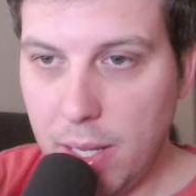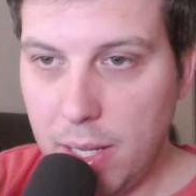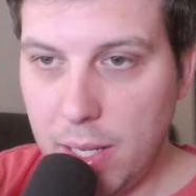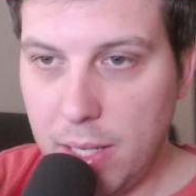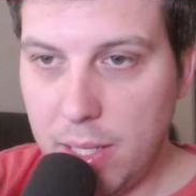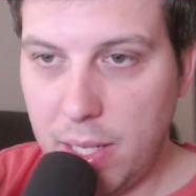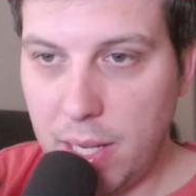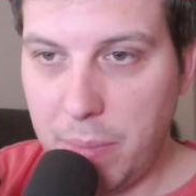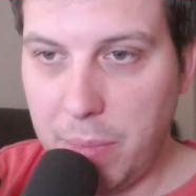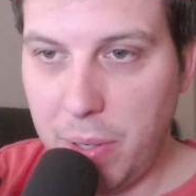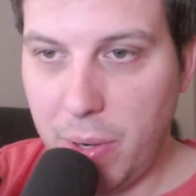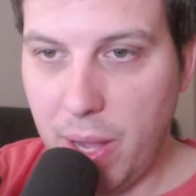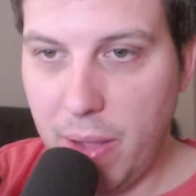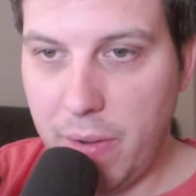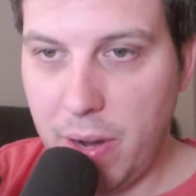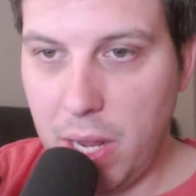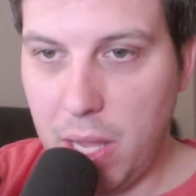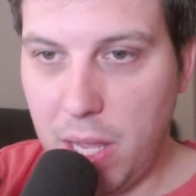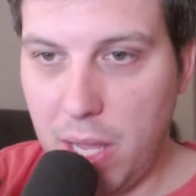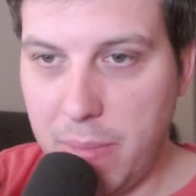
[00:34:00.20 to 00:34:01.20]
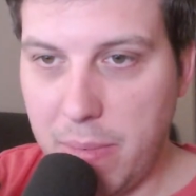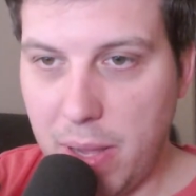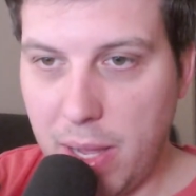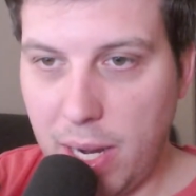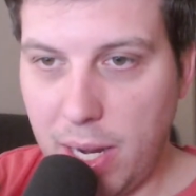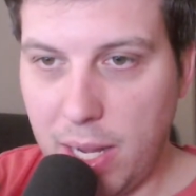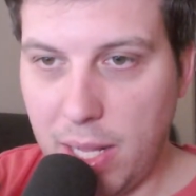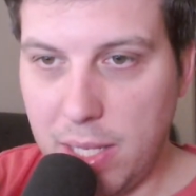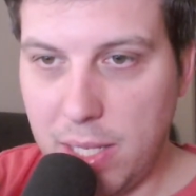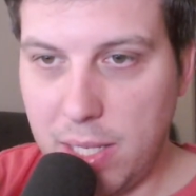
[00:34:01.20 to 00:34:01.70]
Sam, do you have an email
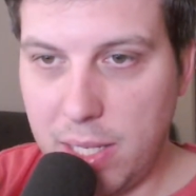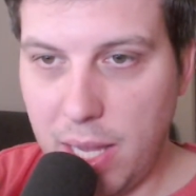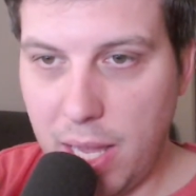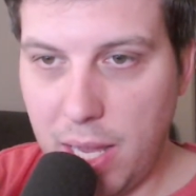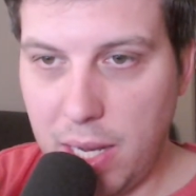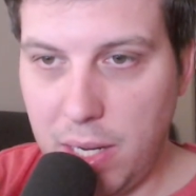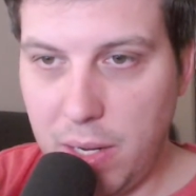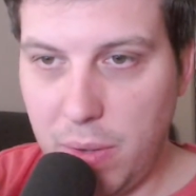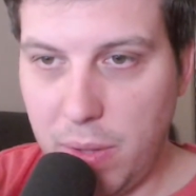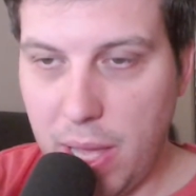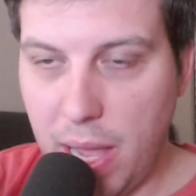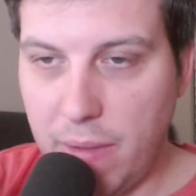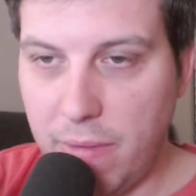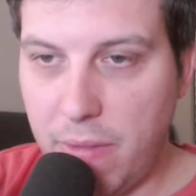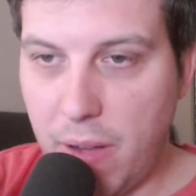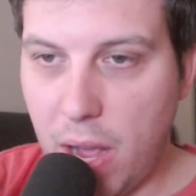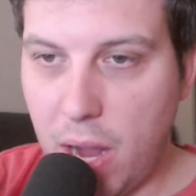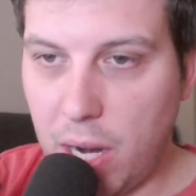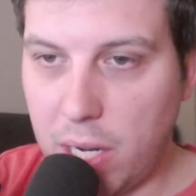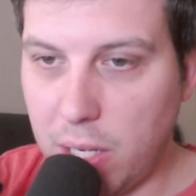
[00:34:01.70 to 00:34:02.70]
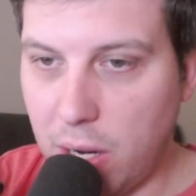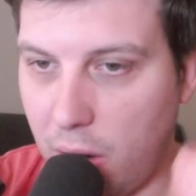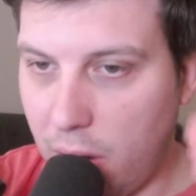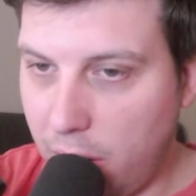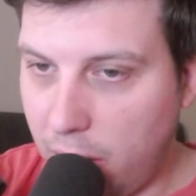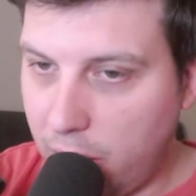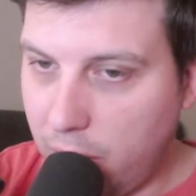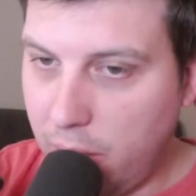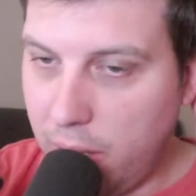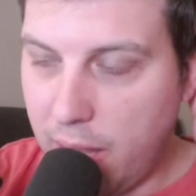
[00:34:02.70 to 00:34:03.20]
I can send you that Vox
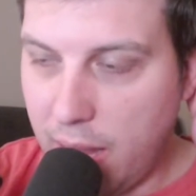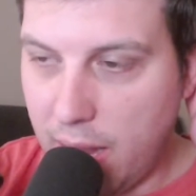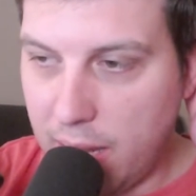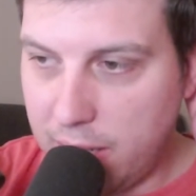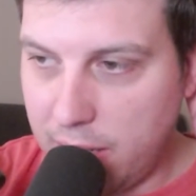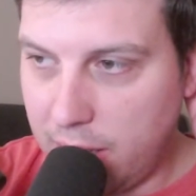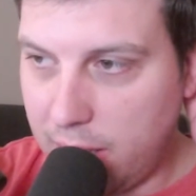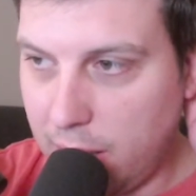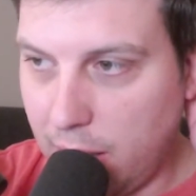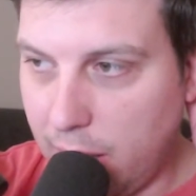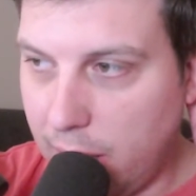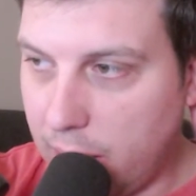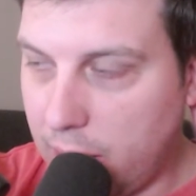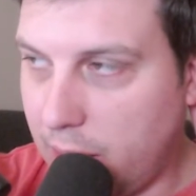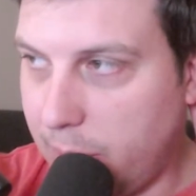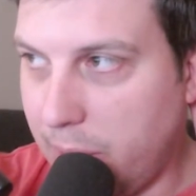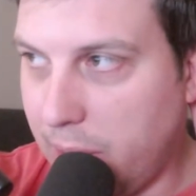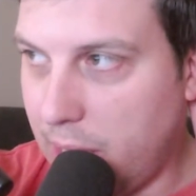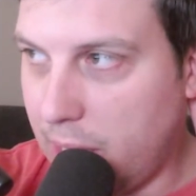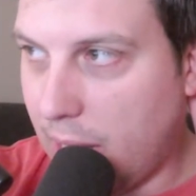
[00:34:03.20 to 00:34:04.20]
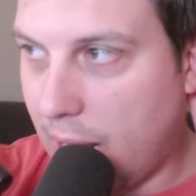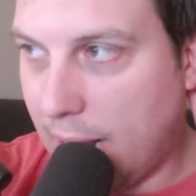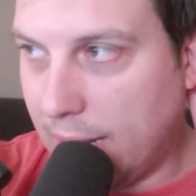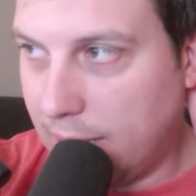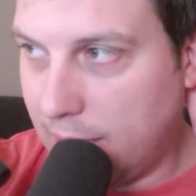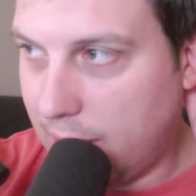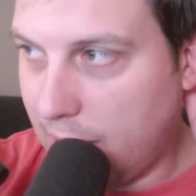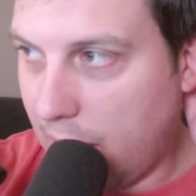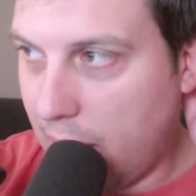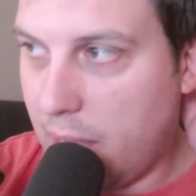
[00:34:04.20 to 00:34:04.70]
article? Yes, it's
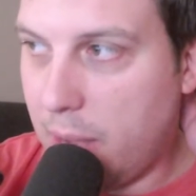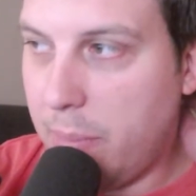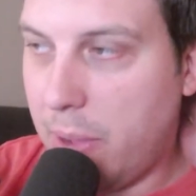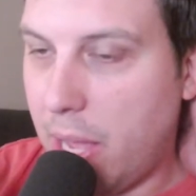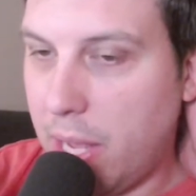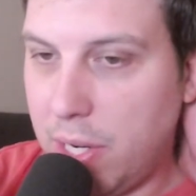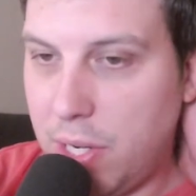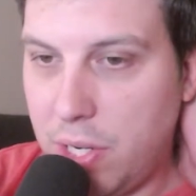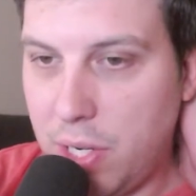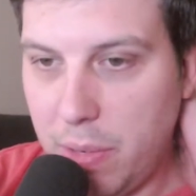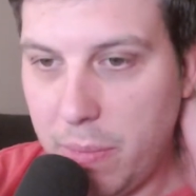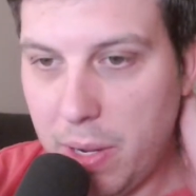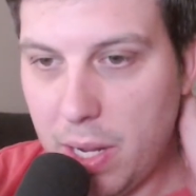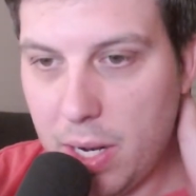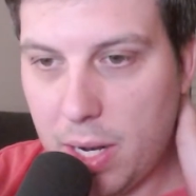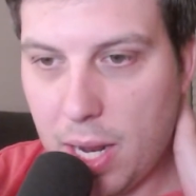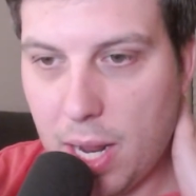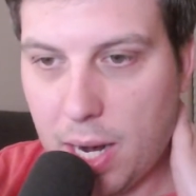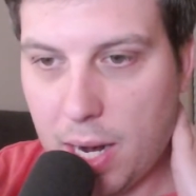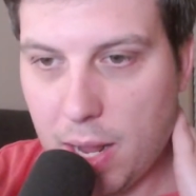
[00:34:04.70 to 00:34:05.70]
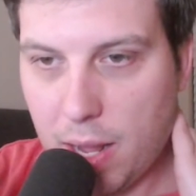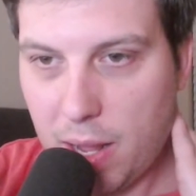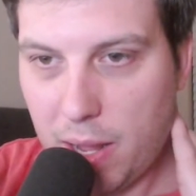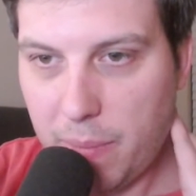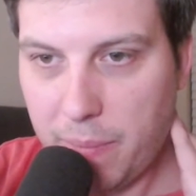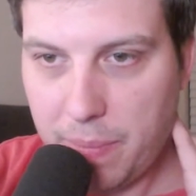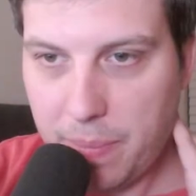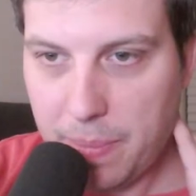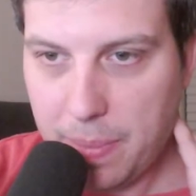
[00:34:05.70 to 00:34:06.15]
lichtman.sam@gmail.com.